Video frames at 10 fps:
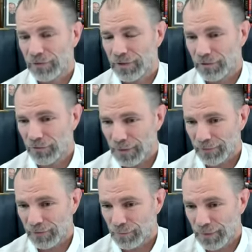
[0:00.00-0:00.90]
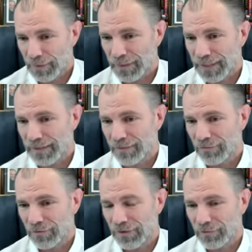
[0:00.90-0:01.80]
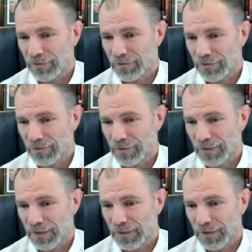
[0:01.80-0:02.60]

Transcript: very respectful of people and their differences,